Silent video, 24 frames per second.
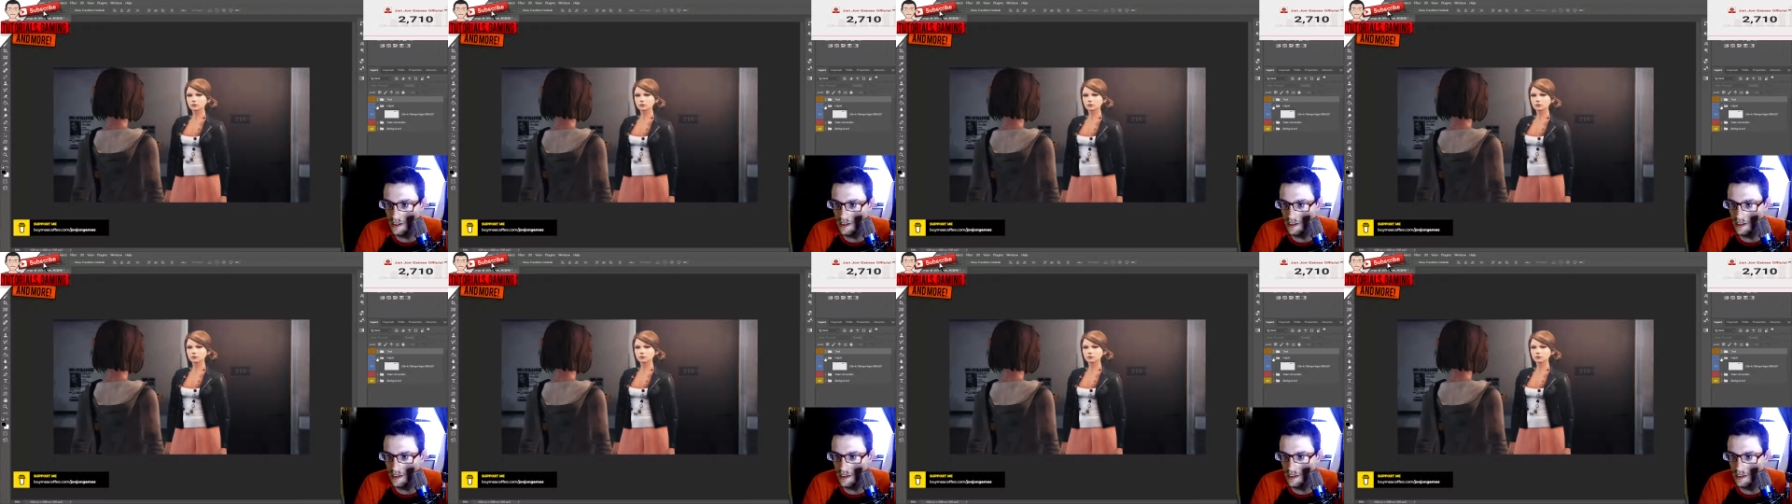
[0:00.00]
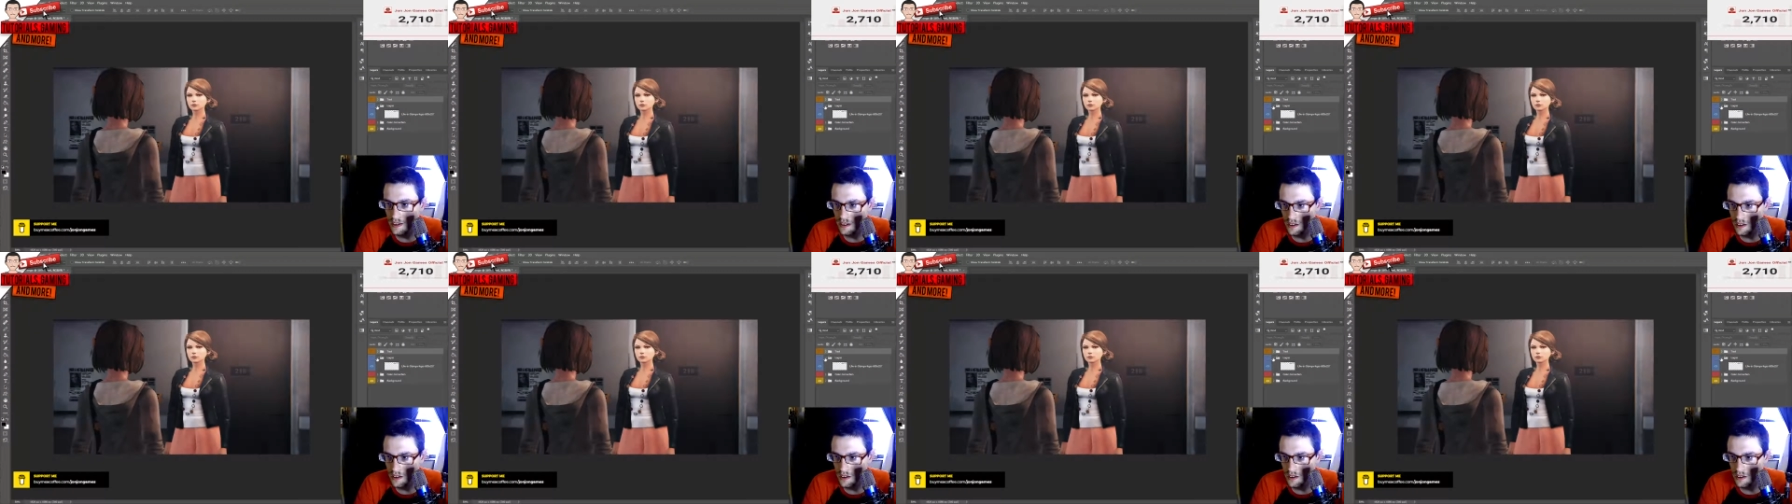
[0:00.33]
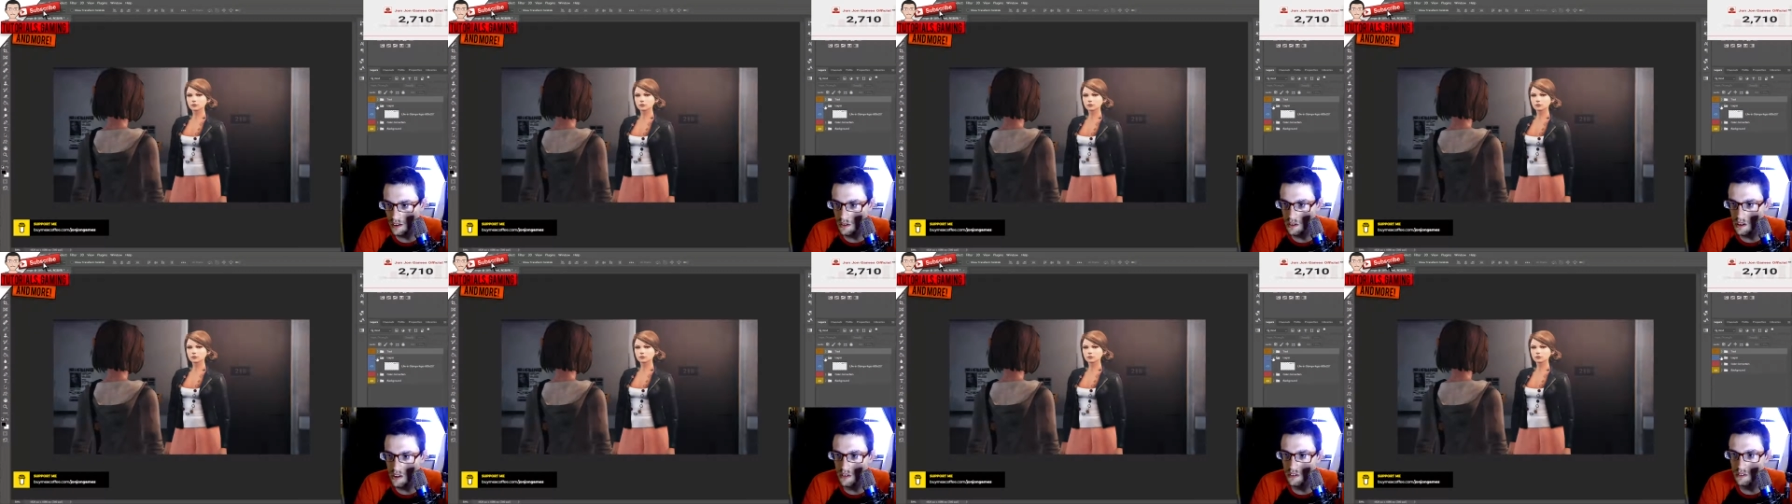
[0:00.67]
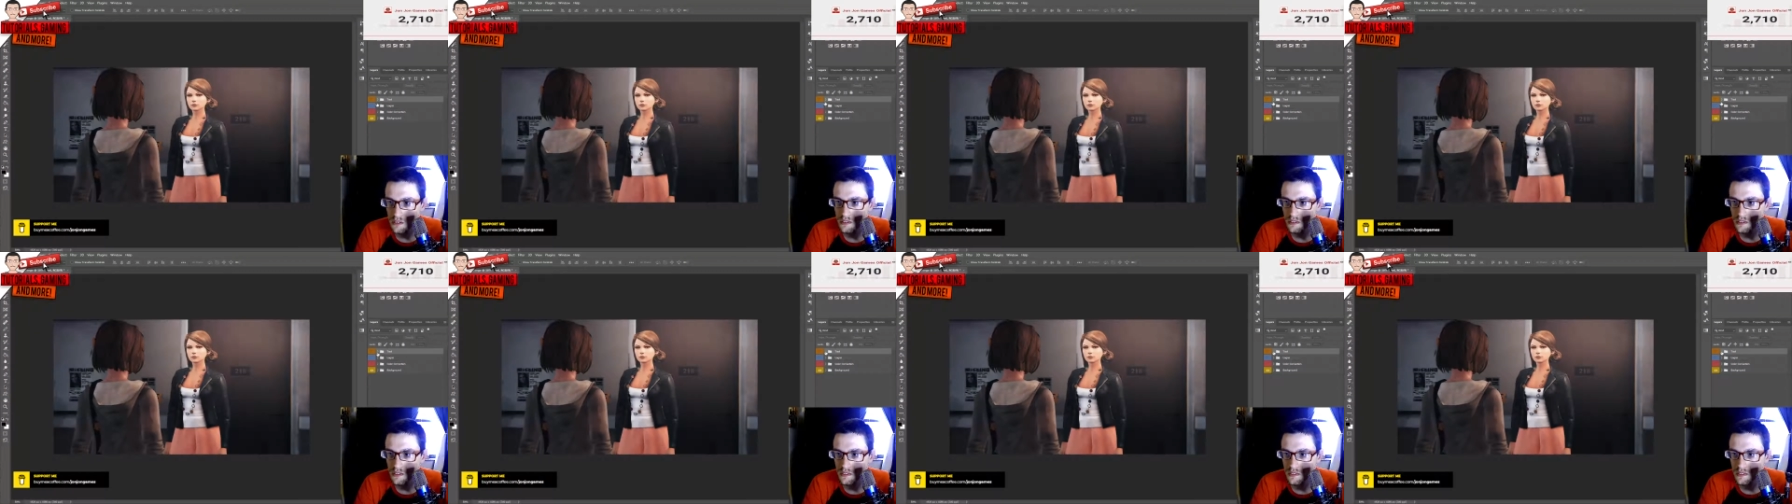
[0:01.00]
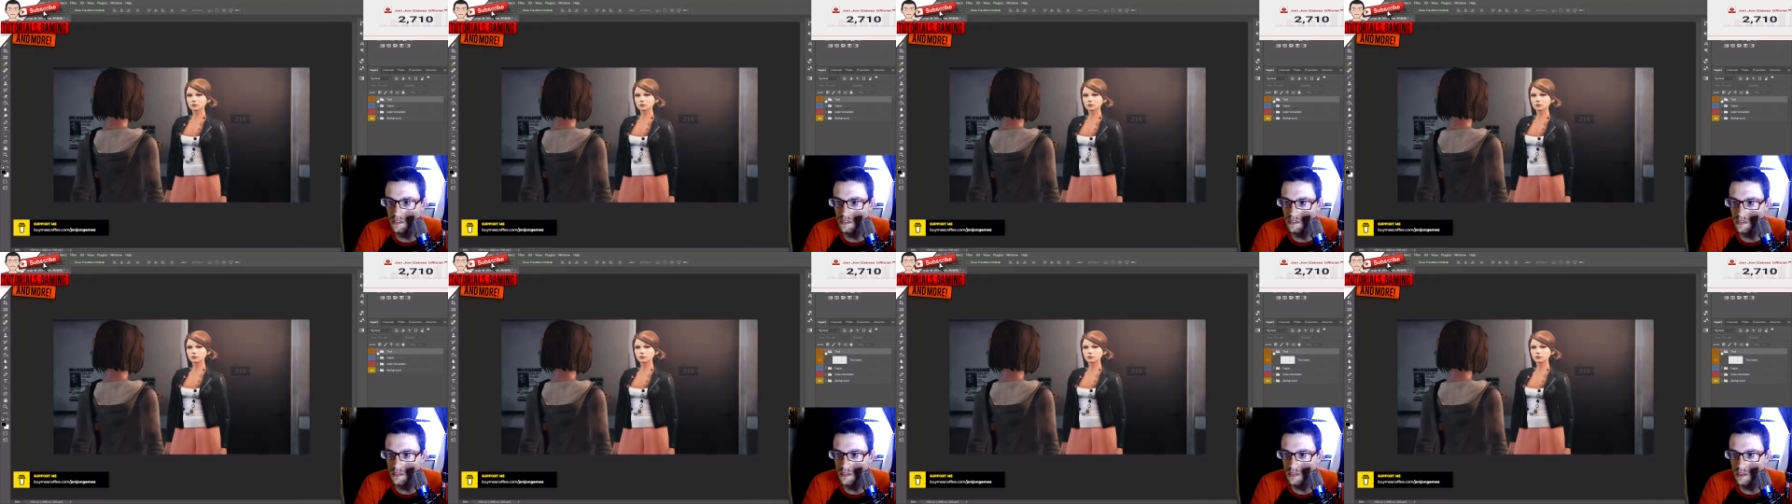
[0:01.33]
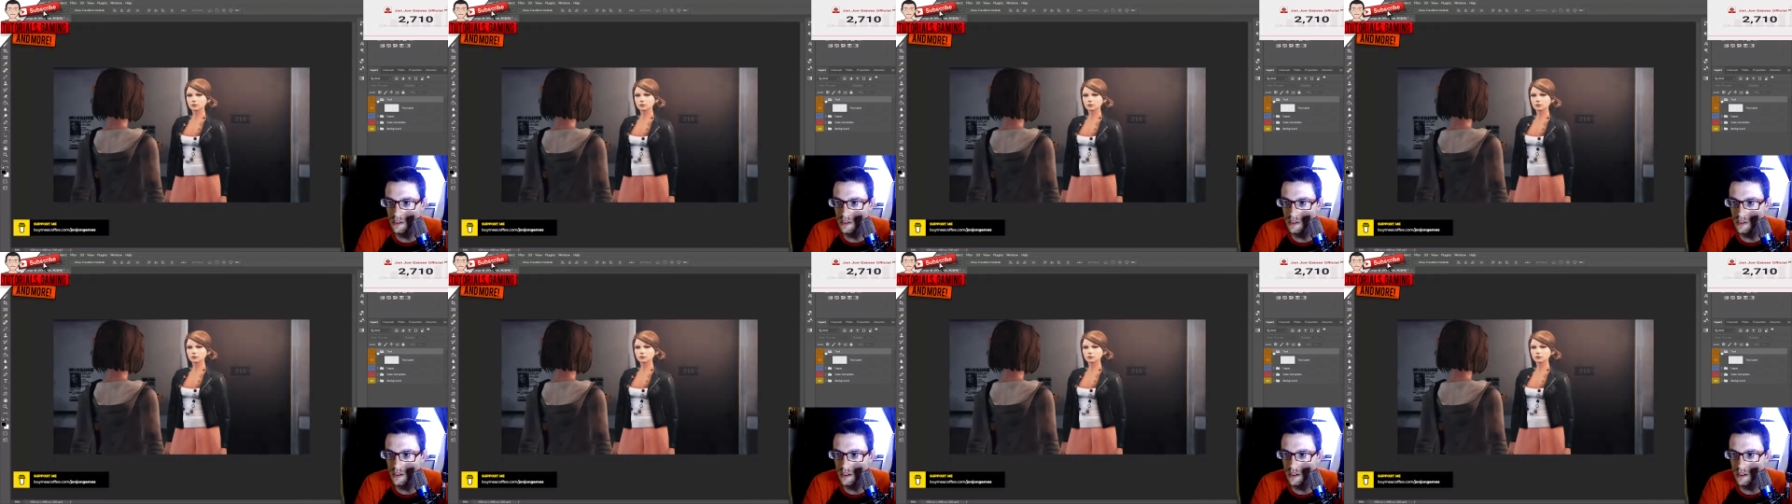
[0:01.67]
And the logo.
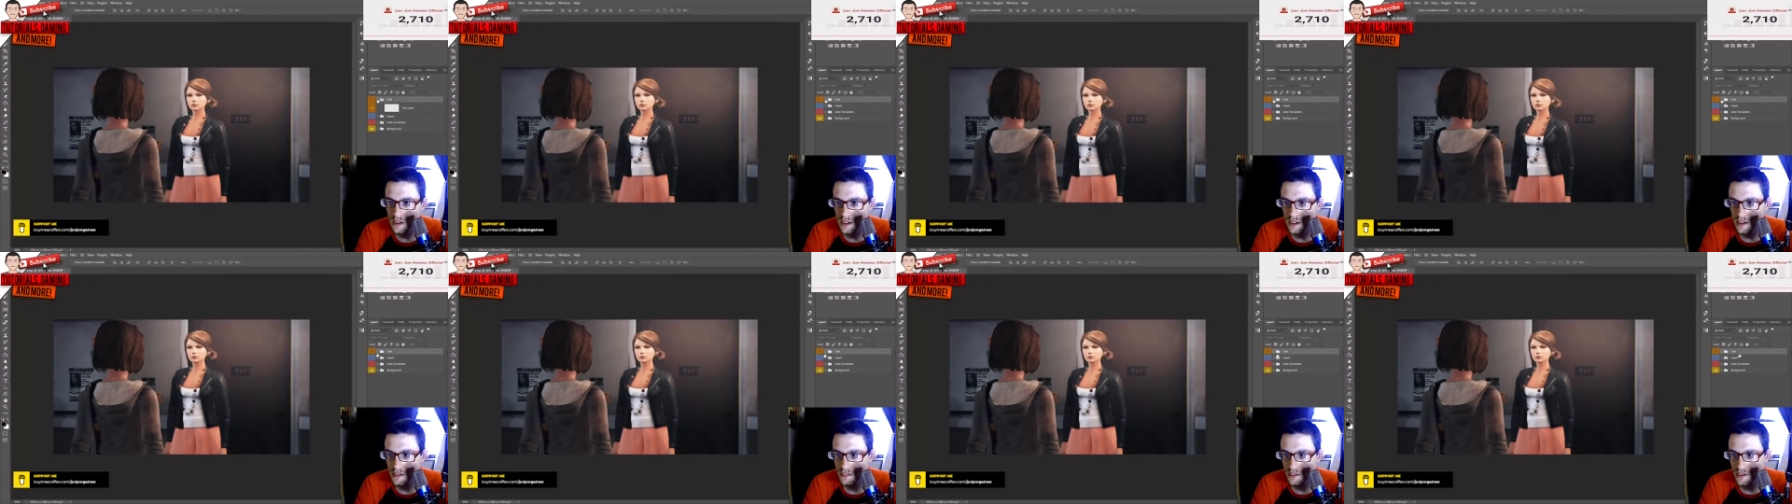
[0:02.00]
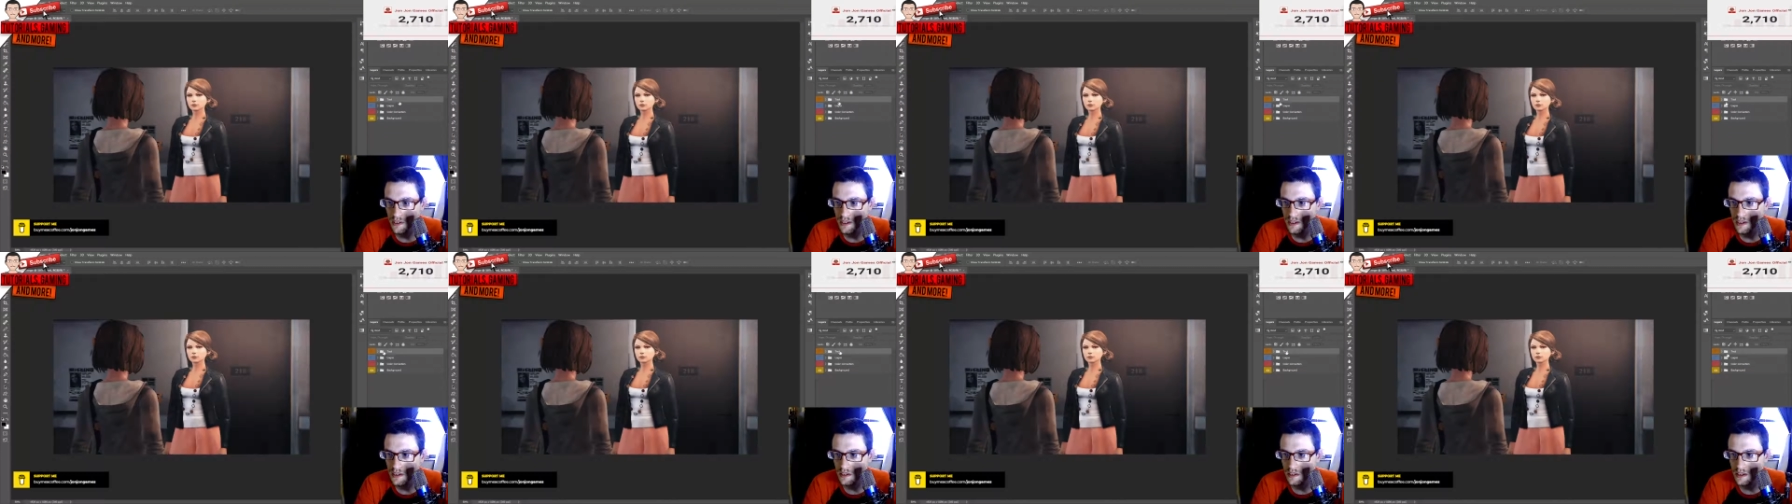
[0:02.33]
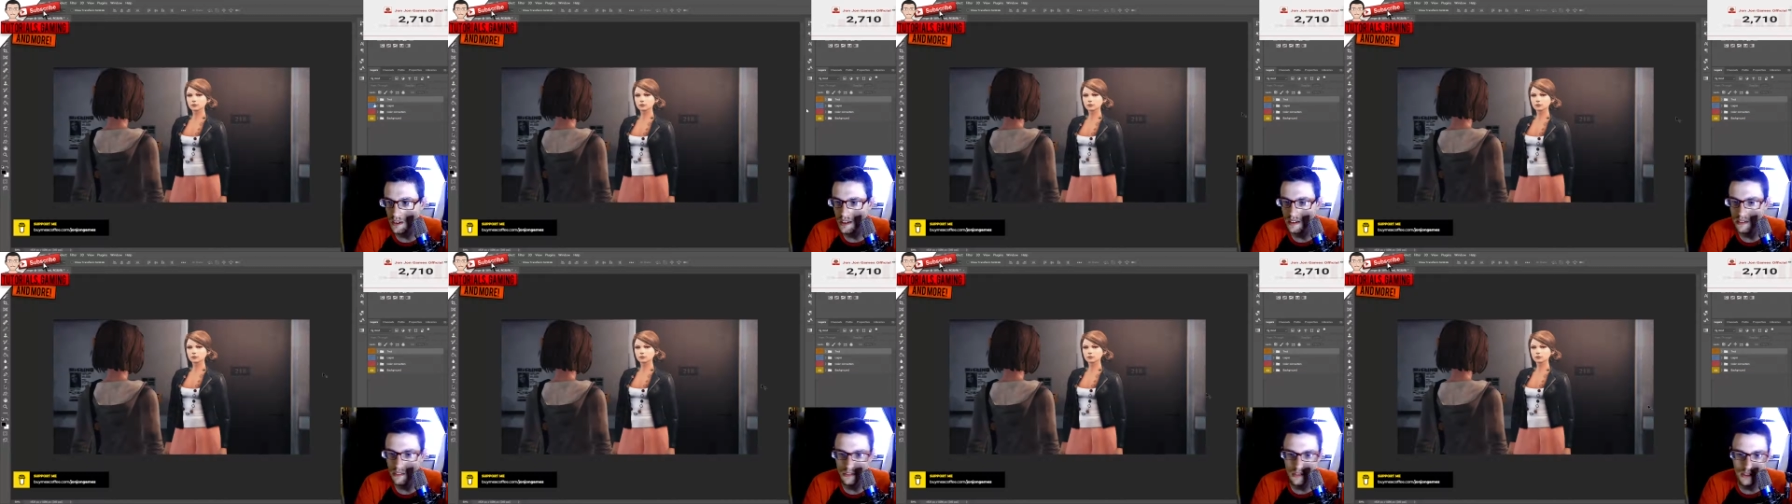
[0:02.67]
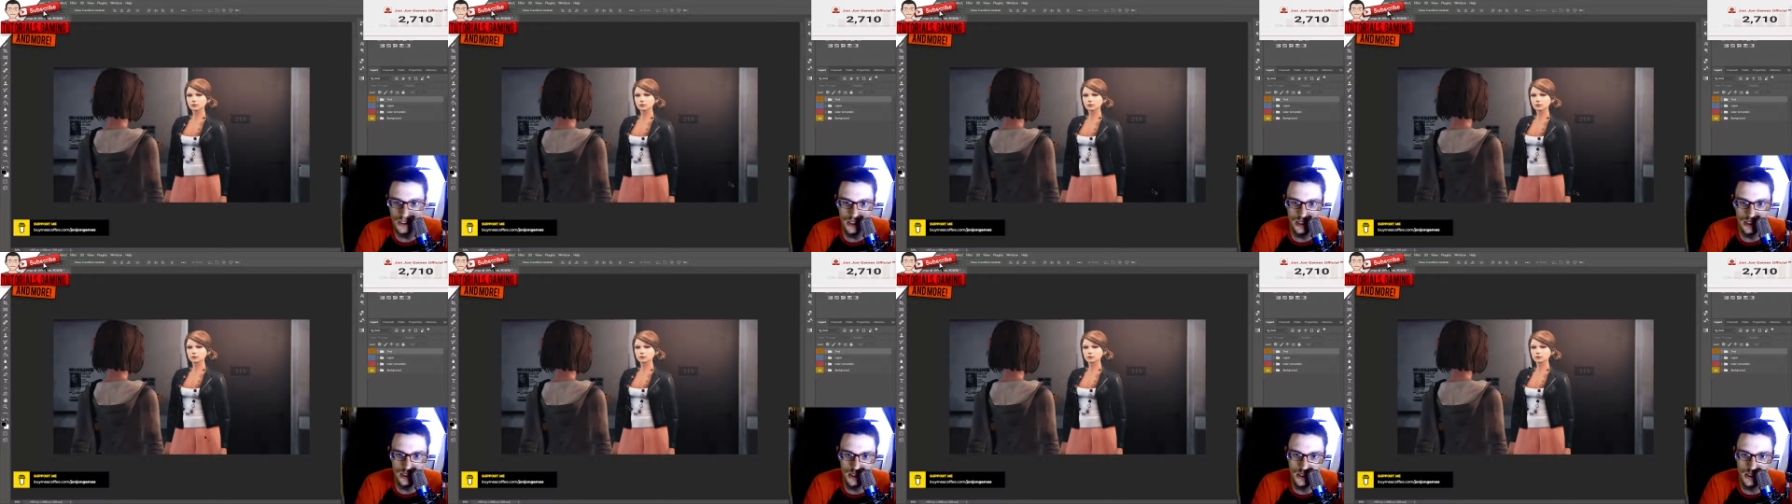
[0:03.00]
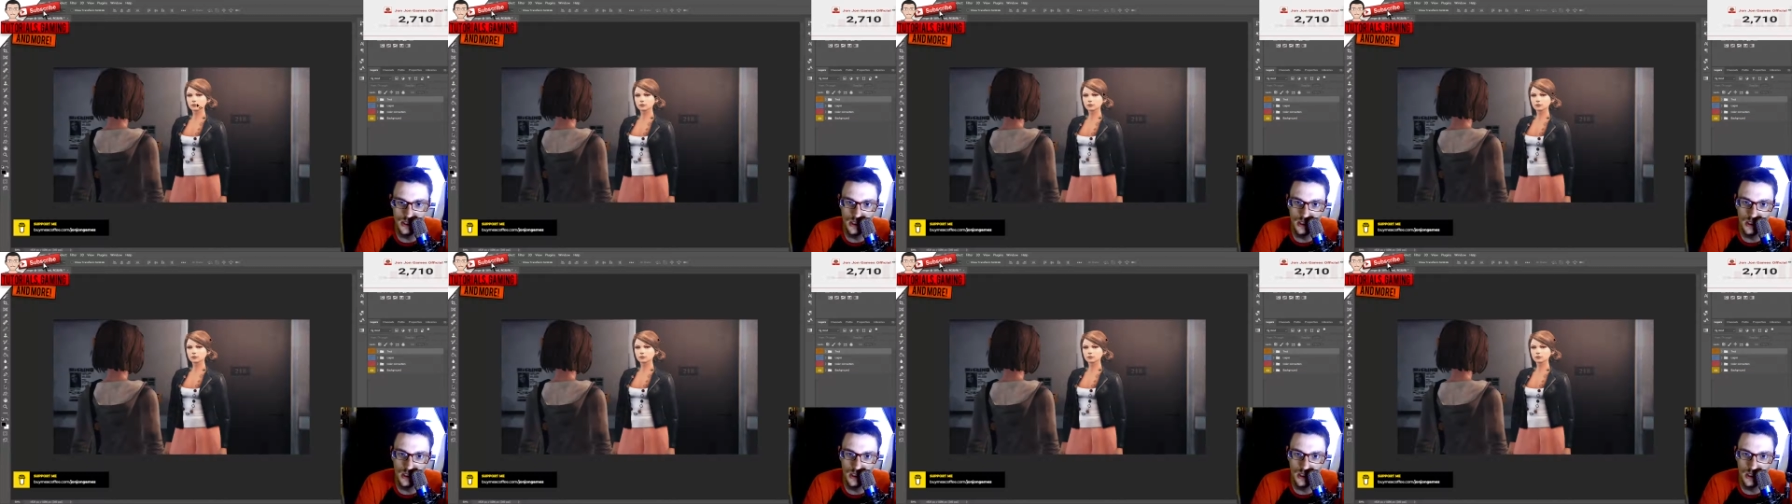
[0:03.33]
And right now I've got no text.